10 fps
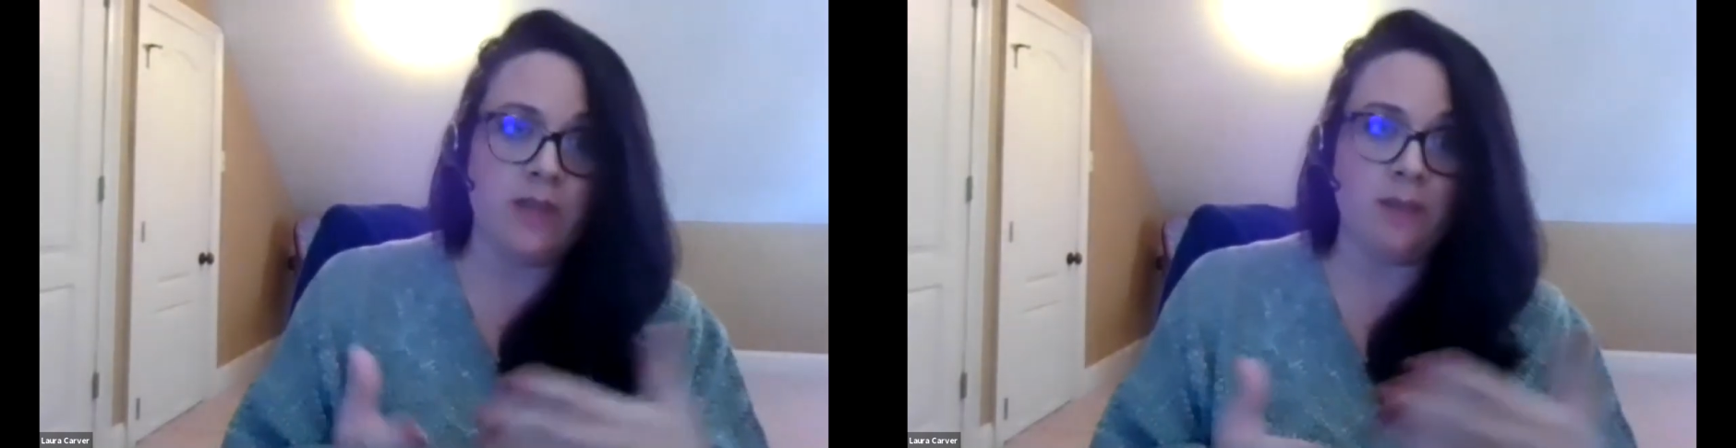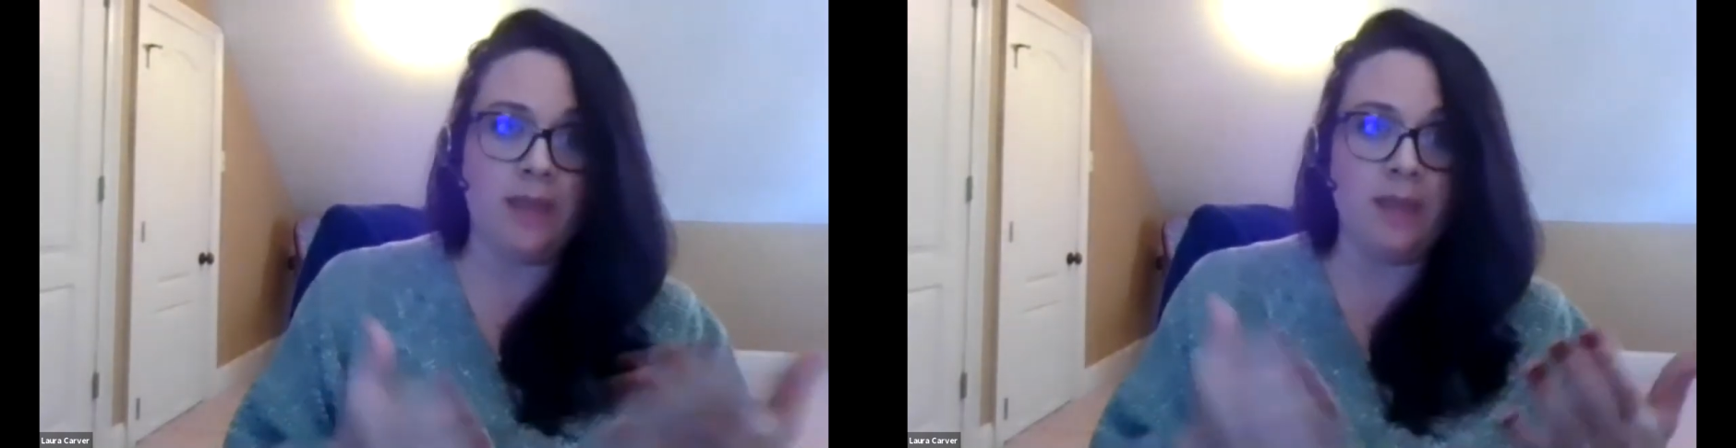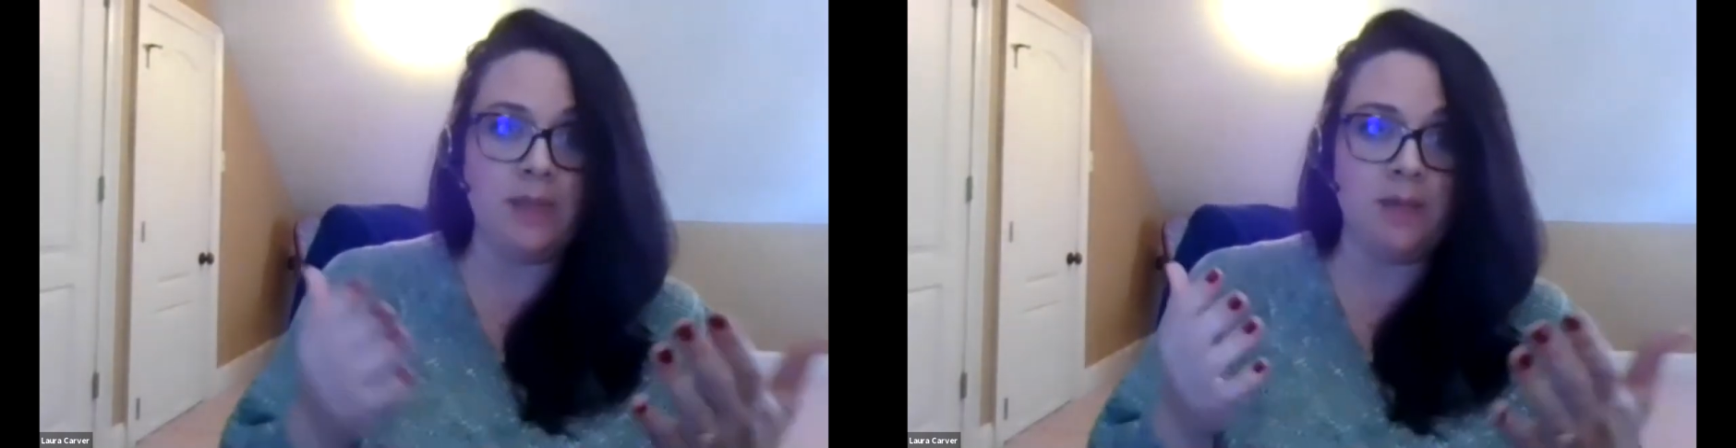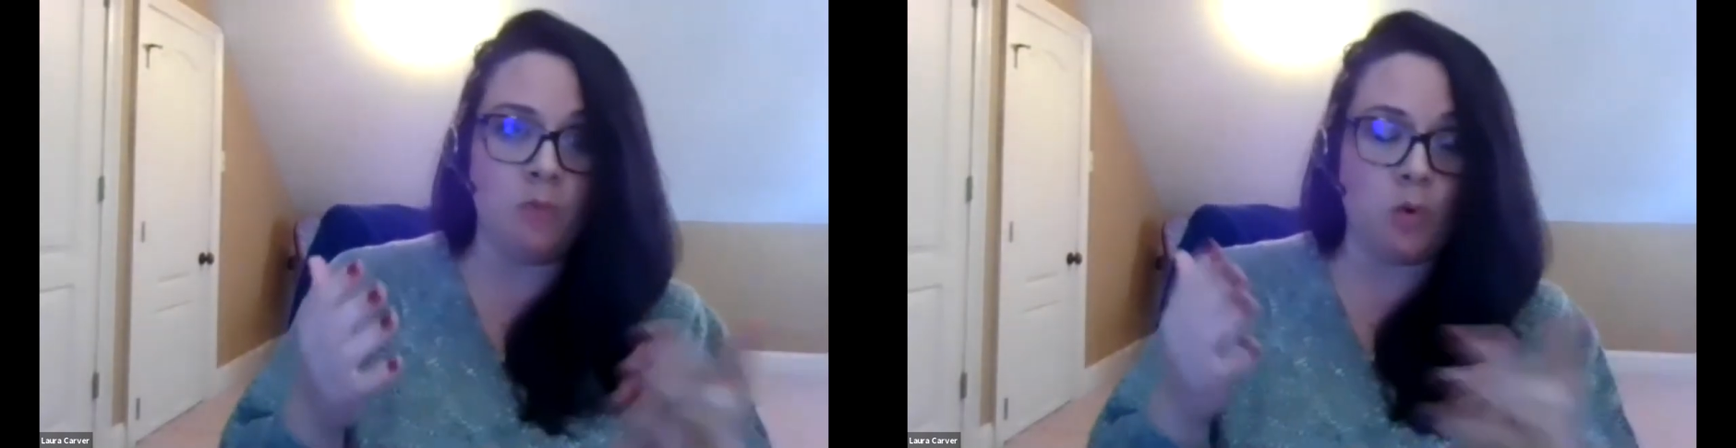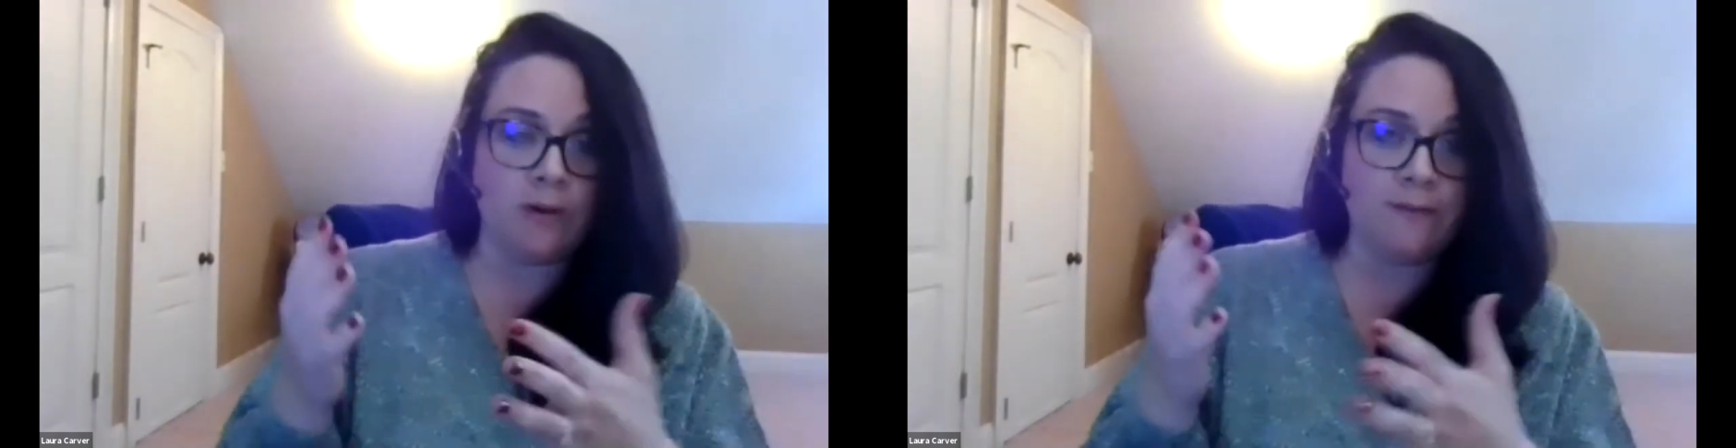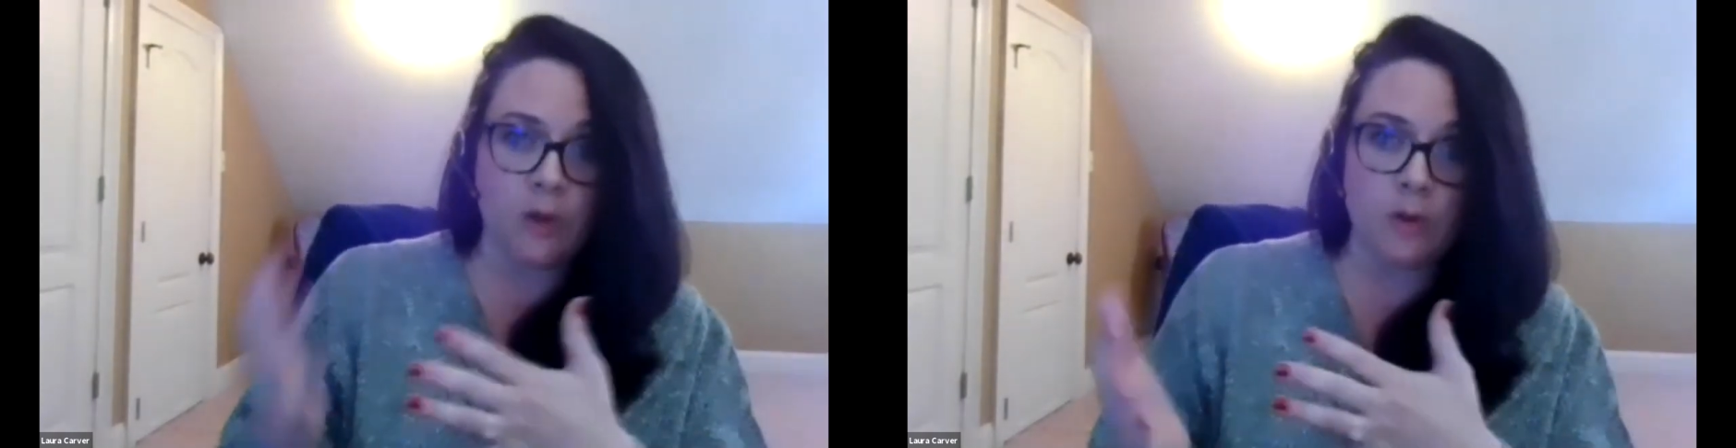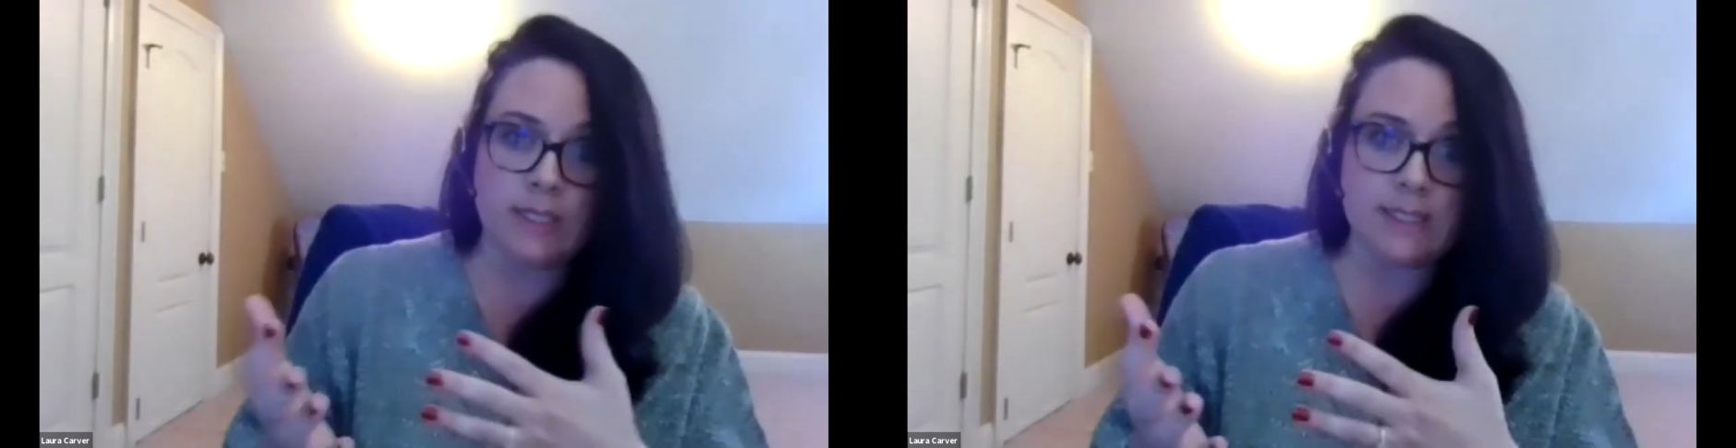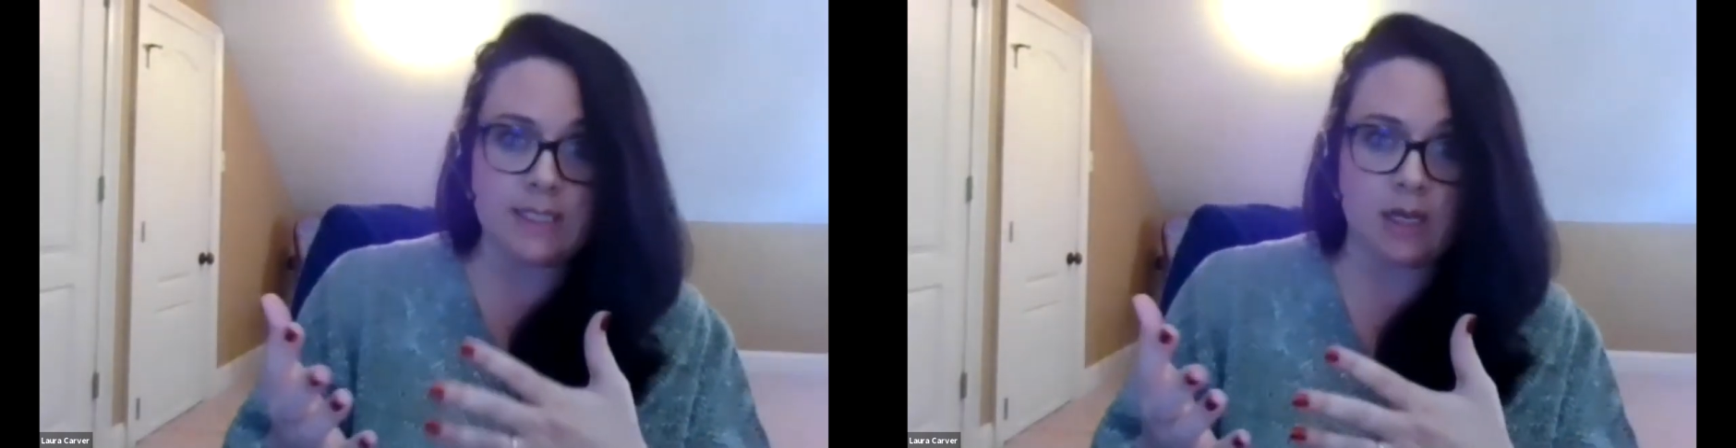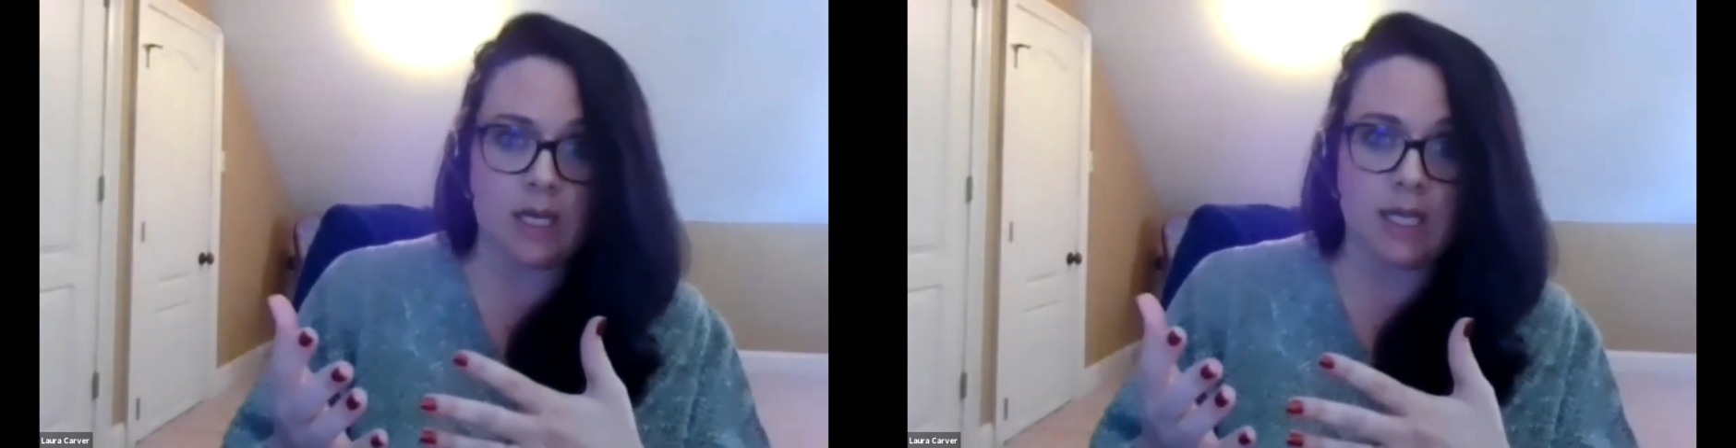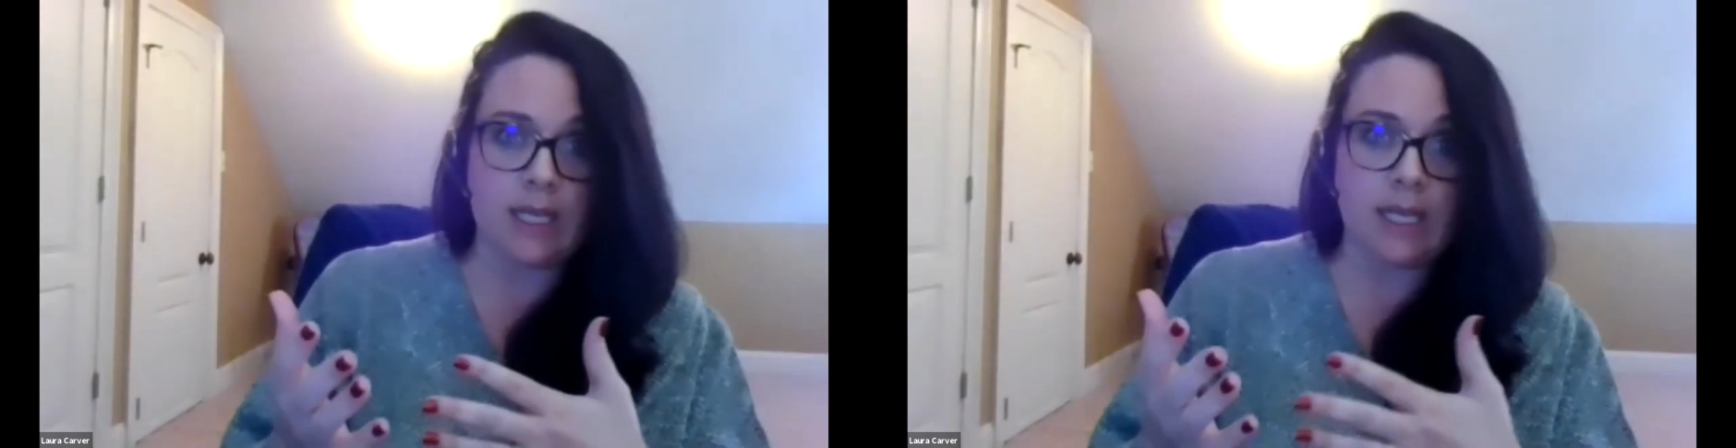They may be more focused
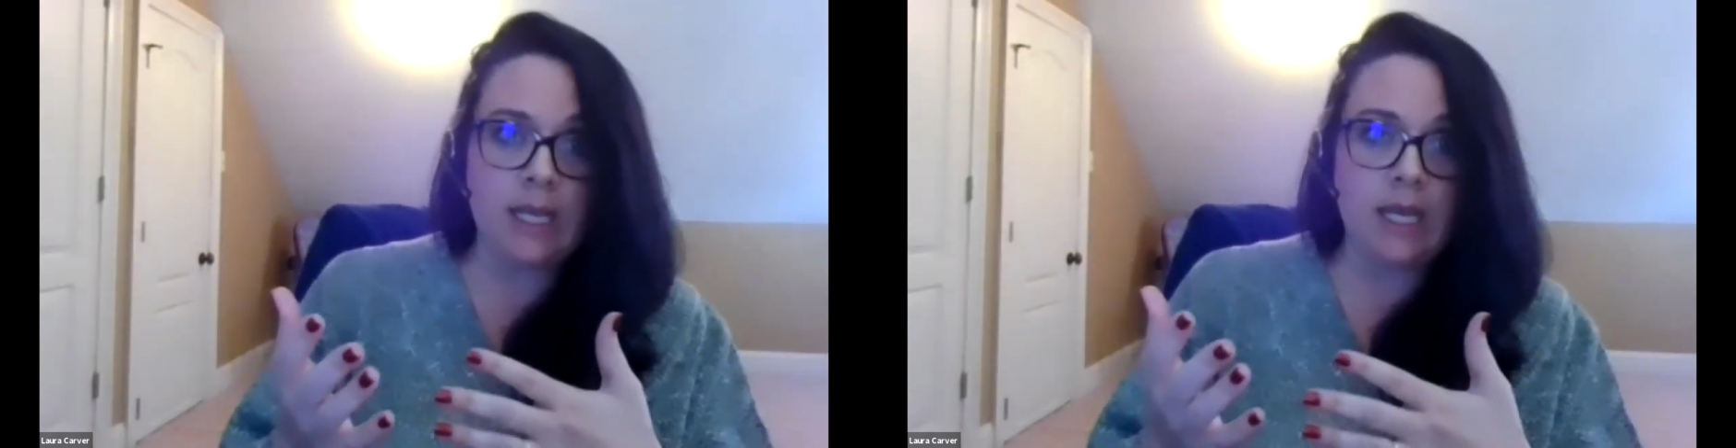on,